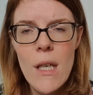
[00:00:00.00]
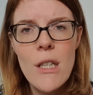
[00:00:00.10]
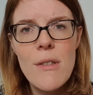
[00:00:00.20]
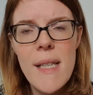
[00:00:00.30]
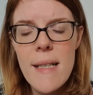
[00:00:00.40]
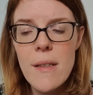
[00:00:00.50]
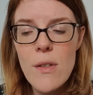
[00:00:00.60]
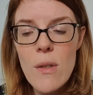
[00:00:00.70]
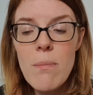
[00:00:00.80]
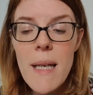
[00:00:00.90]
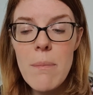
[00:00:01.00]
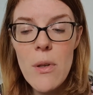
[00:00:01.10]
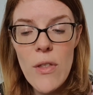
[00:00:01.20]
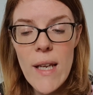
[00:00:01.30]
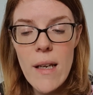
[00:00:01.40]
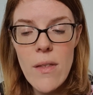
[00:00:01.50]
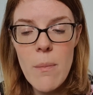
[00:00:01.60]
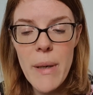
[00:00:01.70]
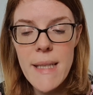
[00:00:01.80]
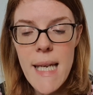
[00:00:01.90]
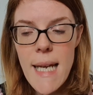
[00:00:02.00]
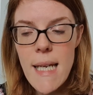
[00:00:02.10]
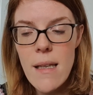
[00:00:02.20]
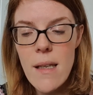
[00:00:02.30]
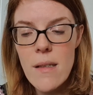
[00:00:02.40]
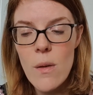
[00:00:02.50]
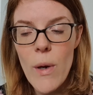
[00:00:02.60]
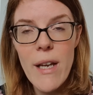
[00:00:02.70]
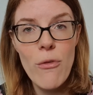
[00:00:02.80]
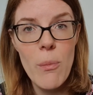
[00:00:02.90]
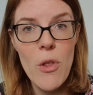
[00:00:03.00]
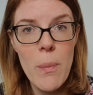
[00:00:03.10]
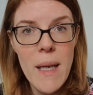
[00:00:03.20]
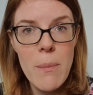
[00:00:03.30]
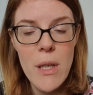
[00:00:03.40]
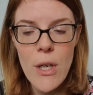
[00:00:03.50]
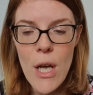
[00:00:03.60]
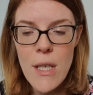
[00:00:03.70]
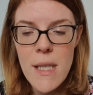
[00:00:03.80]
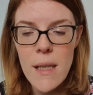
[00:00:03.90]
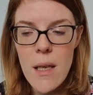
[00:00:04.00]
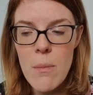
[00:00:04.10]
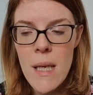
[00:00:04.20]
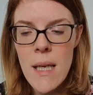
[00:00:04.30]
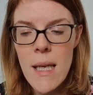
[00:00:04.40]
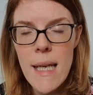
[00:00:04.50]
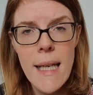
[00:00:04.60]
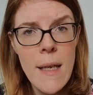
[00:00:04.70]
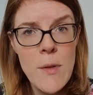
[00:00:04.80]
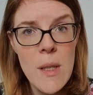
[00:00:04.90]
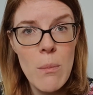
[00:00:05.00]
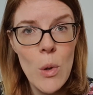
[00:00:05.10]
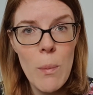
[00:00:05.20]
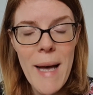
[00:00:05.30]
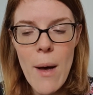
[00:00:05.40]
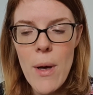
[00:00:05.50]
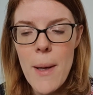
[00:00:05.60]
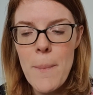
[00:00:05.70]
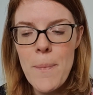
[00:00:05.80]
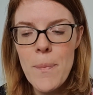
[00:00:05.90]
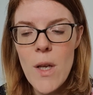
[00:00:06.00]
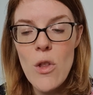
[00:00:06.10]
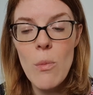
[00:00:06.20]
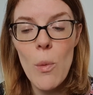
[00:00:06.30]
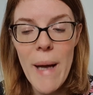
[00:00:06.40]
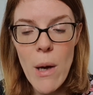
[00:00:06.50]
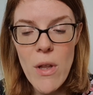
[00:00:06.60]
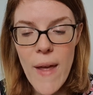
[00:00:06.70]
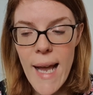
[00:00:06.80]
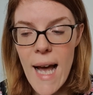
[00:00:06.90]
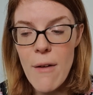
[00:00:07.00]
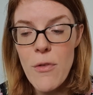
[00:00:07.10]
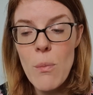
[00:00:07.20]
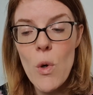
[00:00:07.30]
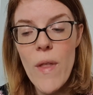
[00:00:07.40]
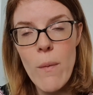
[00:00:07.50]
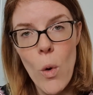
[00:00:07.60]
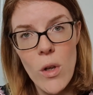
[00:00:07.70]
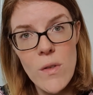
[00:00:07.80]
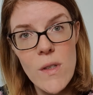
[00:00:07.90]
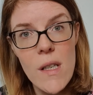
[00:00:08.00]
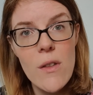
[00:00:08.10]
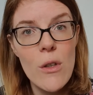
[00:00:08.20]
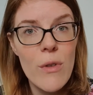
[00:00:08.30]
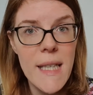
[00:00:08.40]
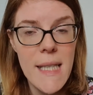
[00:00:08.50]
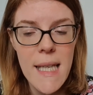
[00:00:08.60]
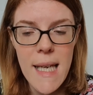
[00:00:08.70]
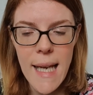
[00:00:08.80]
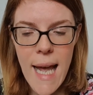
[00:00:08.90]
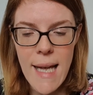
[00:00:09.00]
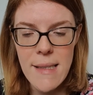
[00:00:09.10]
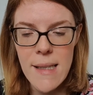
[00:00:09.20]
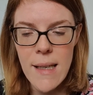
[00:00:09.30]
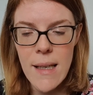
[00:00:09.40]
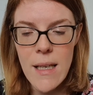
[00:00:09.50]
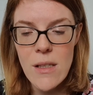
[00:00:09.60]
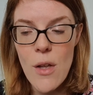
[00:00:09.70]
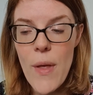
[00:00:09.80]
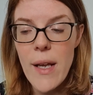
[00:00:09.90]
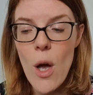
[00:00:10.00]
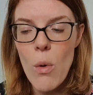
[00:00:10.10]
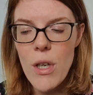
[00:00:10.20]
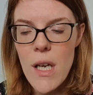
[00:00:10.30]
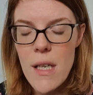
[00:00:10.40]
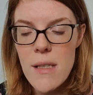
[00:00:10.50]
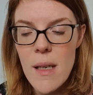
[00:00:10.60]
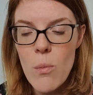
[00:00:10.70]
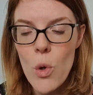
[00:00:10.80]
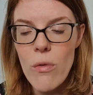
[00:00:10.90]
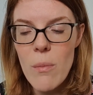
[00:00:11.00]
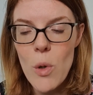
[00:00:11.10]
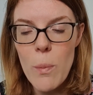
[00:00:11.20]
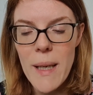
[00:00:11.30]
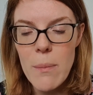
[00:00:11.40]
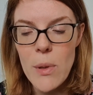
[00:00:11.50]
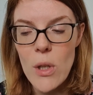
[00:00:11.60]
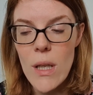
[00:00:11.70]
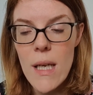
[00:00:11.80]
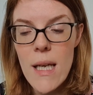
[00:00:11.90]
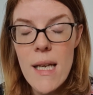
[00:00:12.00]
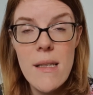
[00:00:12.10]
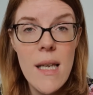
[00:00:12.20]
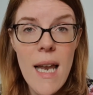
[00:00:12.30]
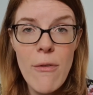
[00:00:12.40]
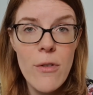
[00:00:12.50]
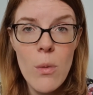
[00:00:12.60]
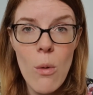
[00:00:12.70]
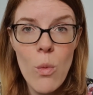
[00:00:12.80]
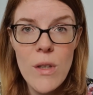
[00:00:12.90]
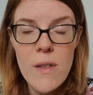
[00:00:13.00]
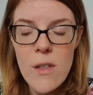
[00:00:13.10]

You see, some people think that by taking things away from other people and hurting them, it gives them more power. And the more power they have, the more they want and the greedier they get. So they go on hurting more and more people until everyone wants